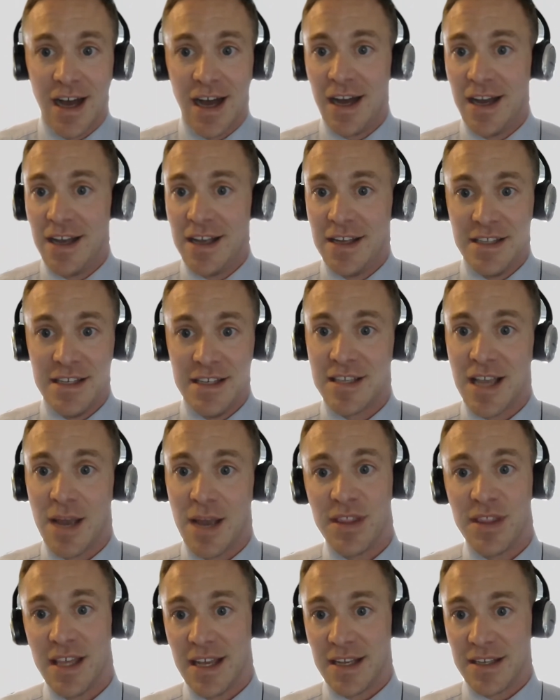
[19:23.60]
in these
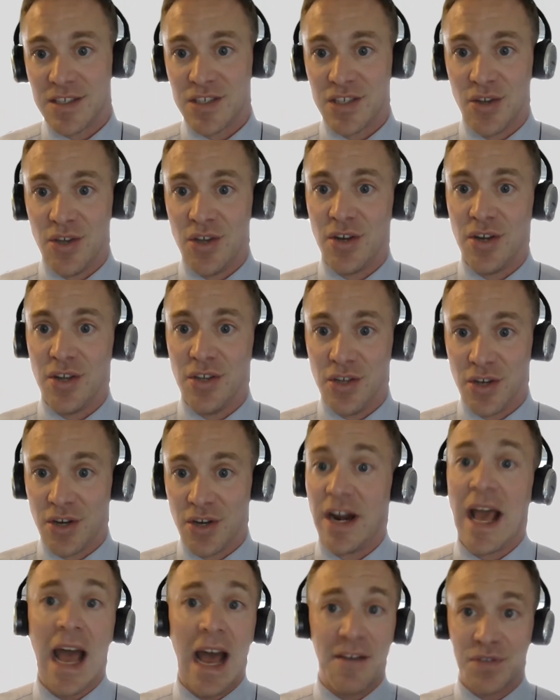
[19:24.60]
type of things. So you're
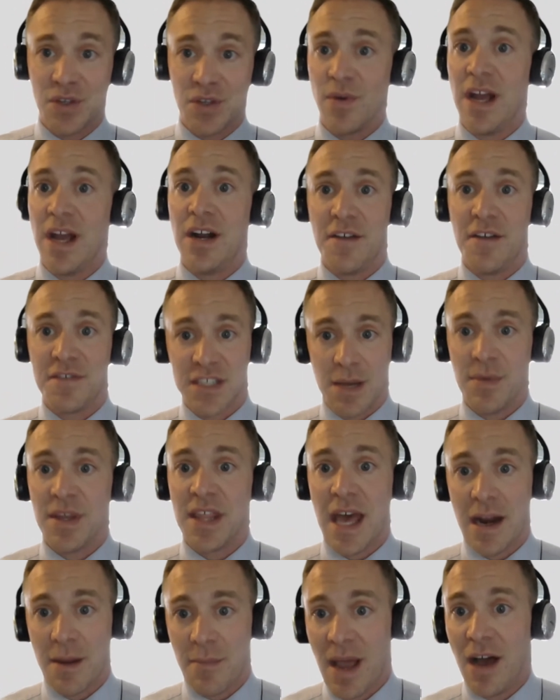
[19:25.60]
going to have to write off some
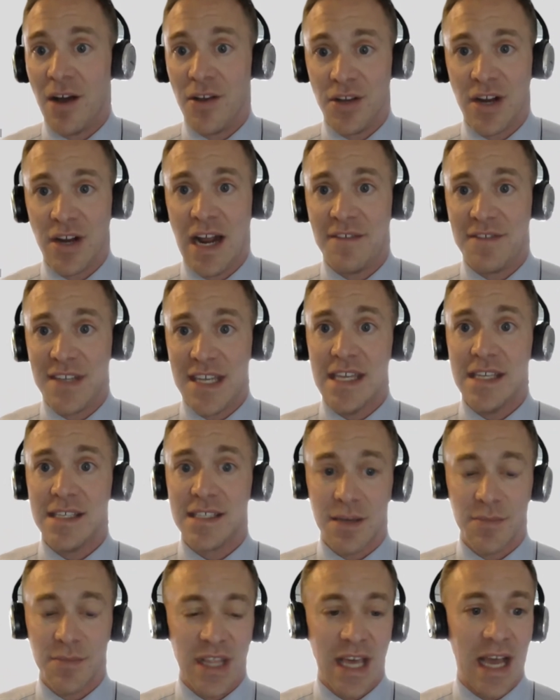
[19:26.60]
of that amount. You're going to have to eat
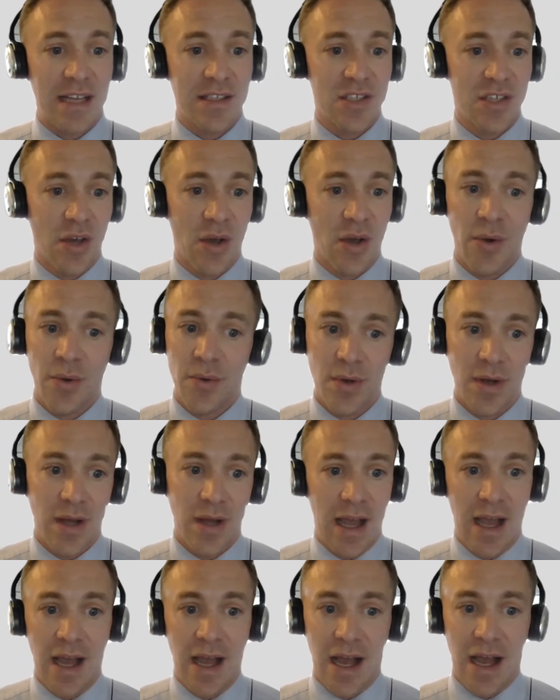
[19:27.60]
some of that. So
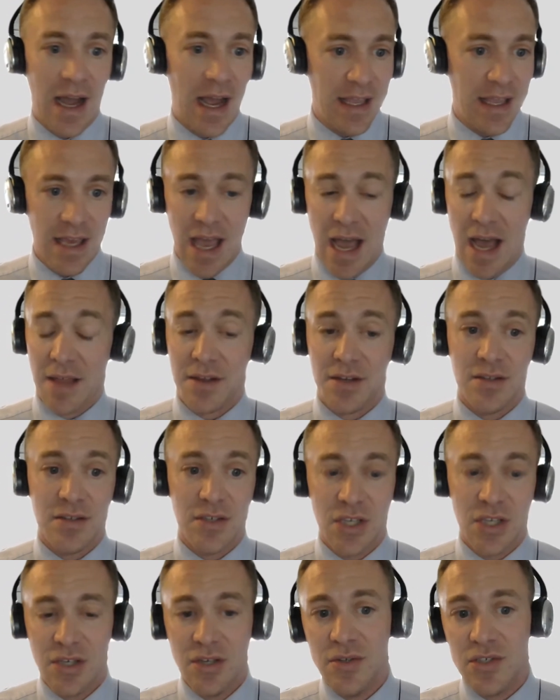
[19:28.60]
yeah, there are
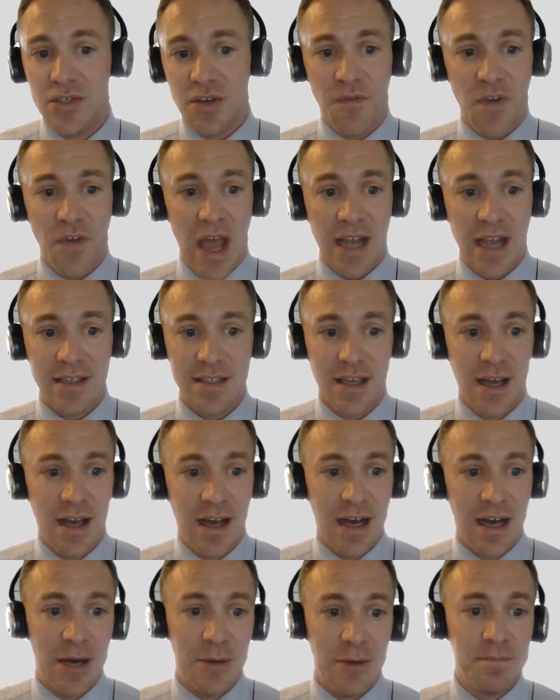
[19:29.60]
huge effects
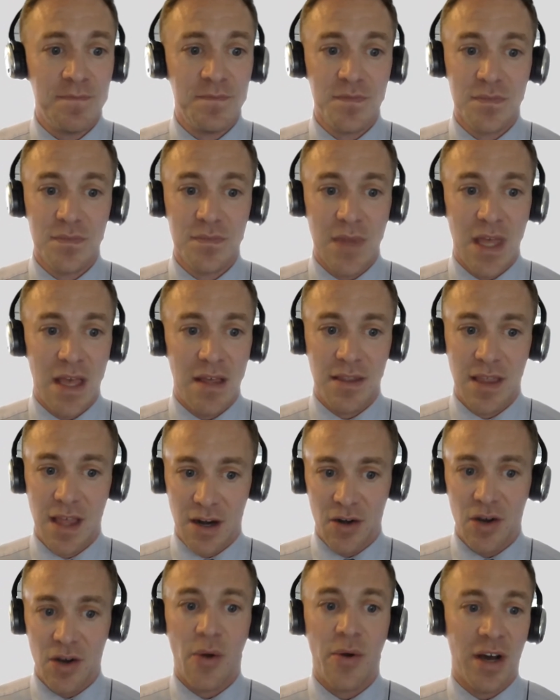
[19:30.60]
that
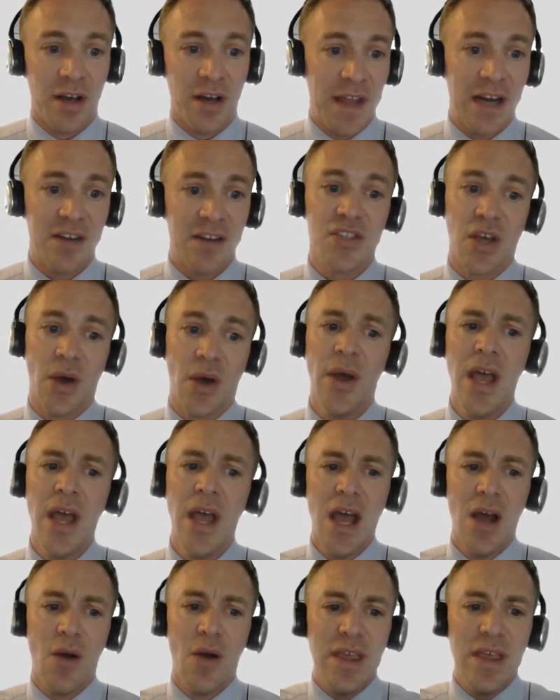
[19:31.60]
are going on there. So
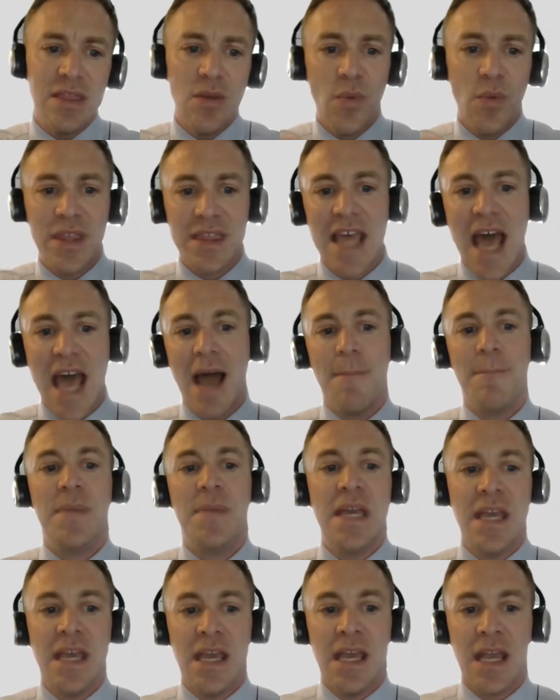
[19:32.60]
with that
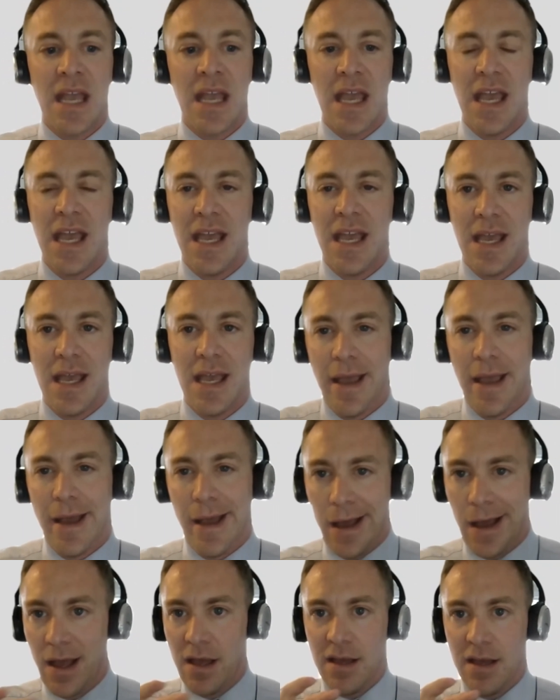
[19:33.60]
being
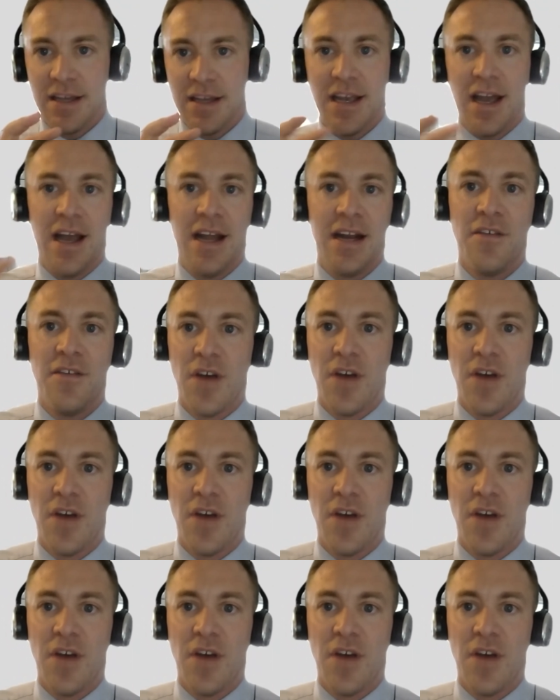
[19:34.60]
kind of